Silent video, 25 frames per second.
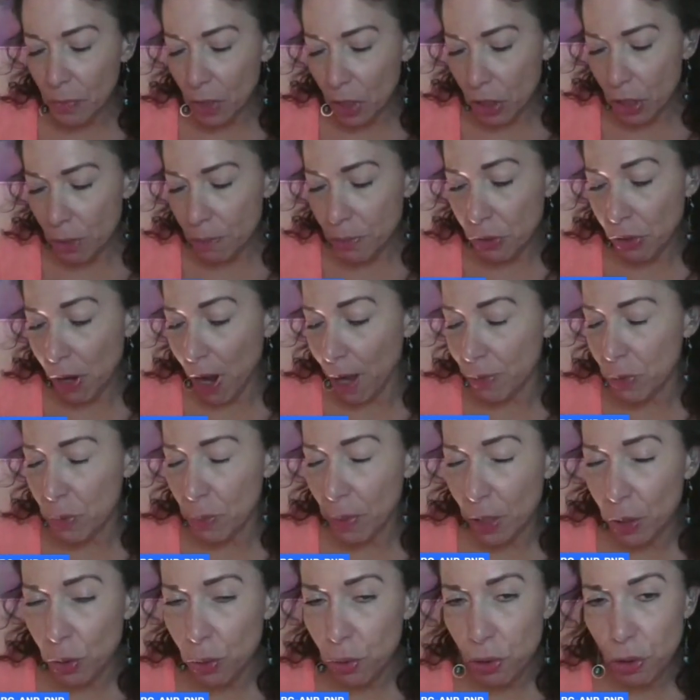Subscribe to
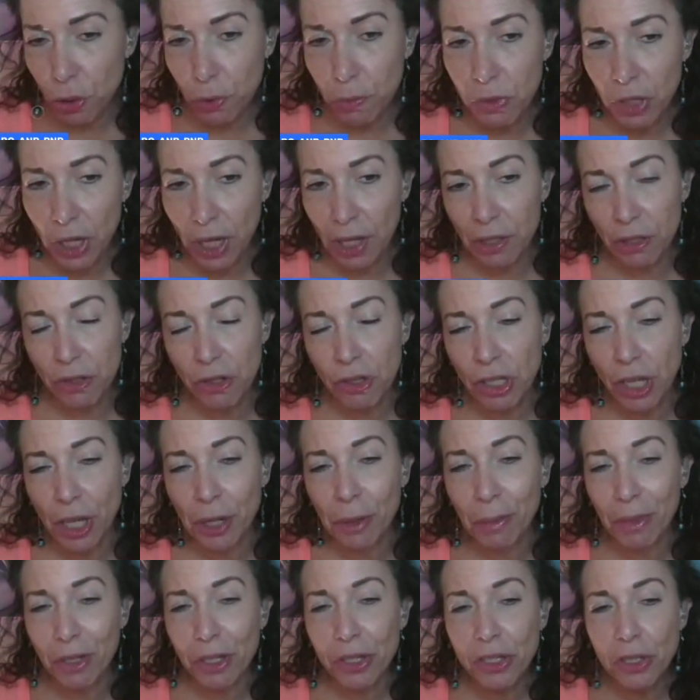my YouTube channel,
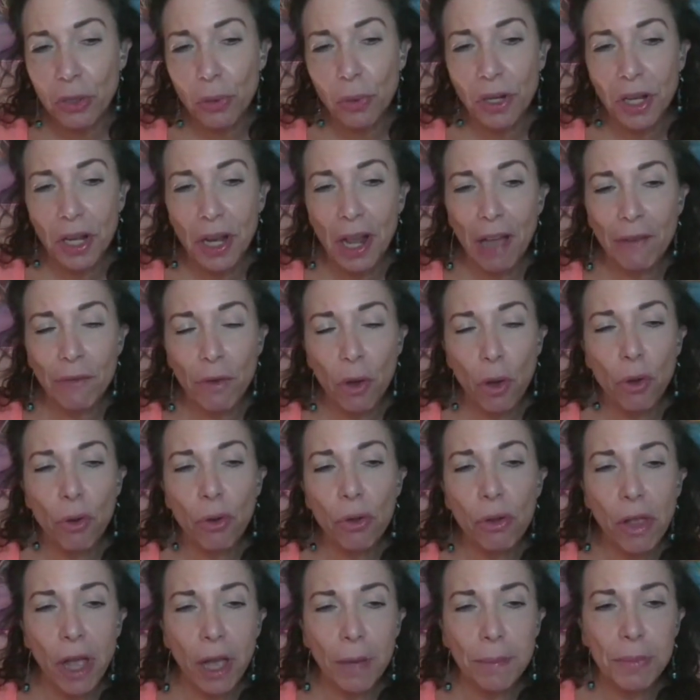Shana Melissa. We're going to have a
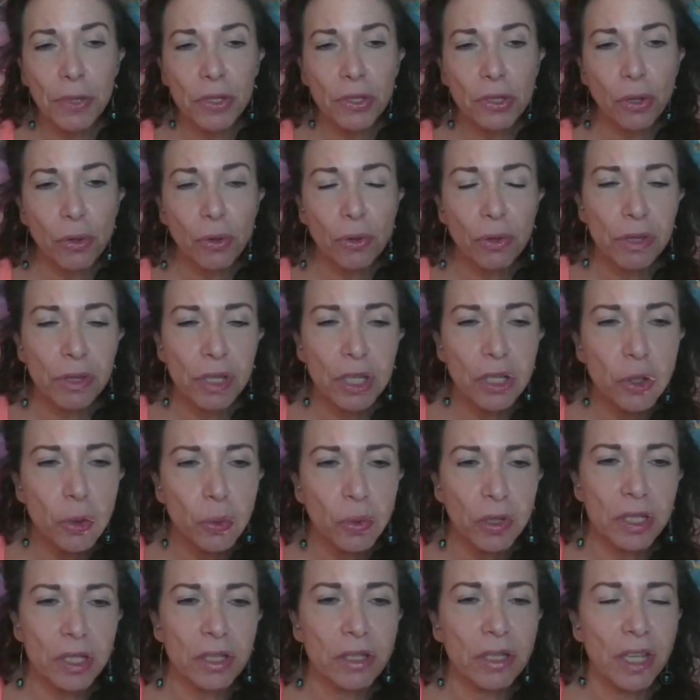cool episode this
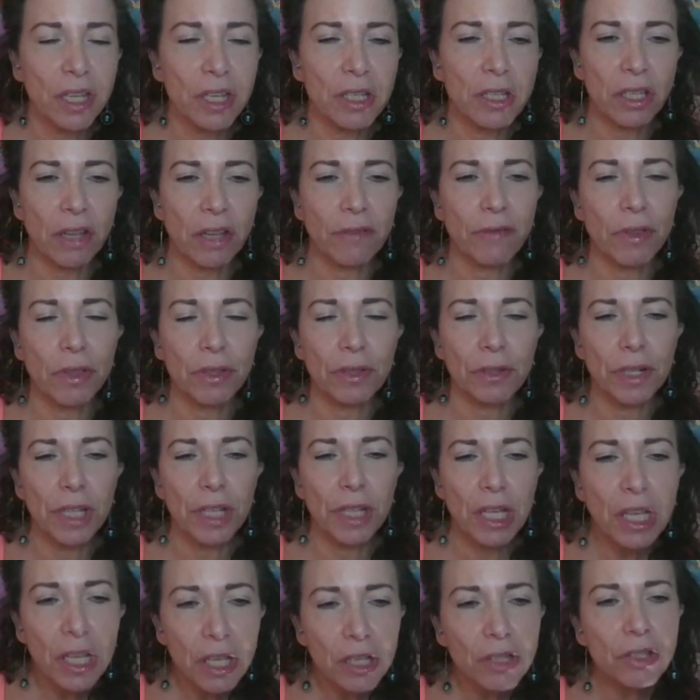Wednesday,
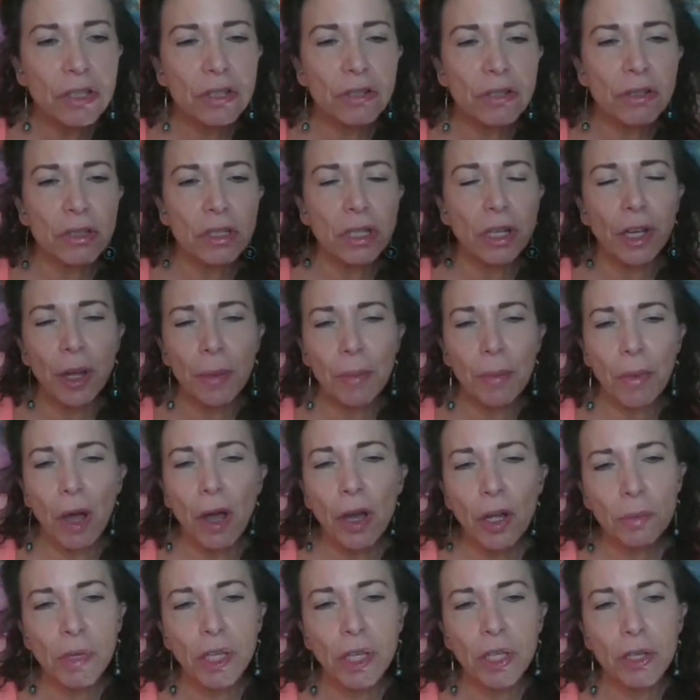7:30 Eastern time
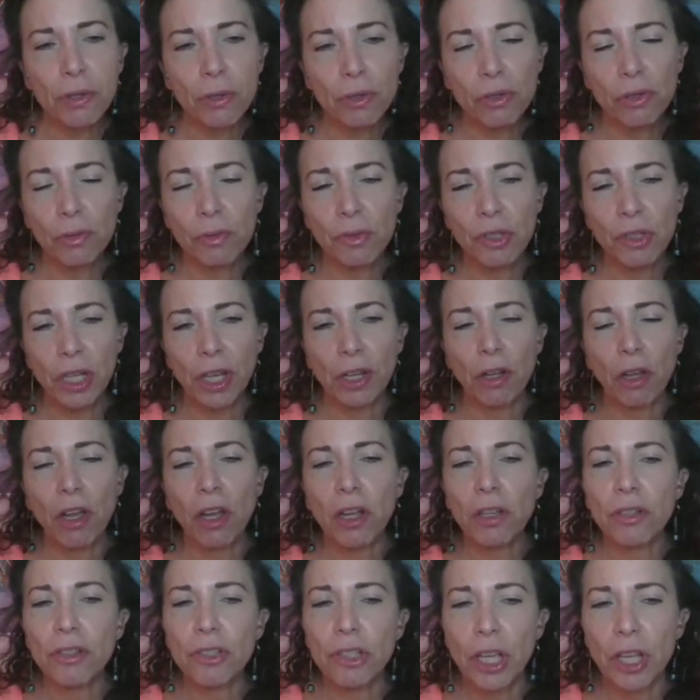on my YouTube channel
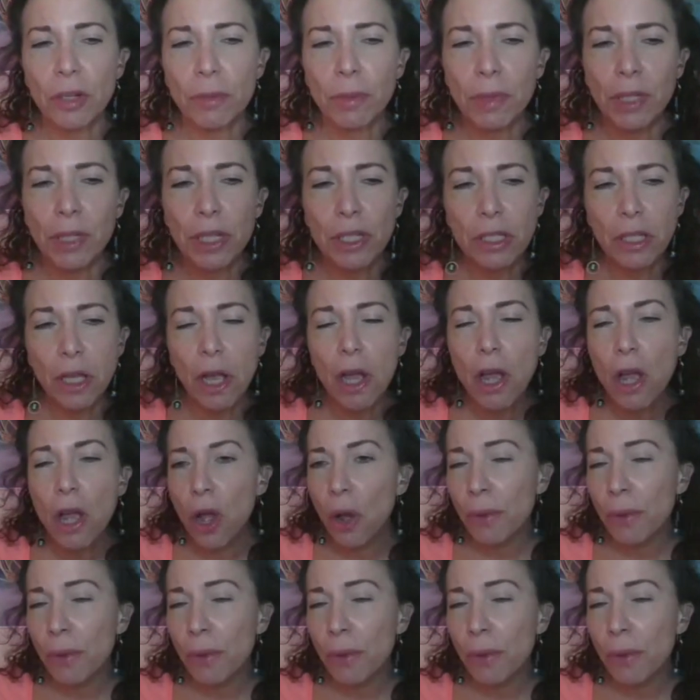called Shana Melissa.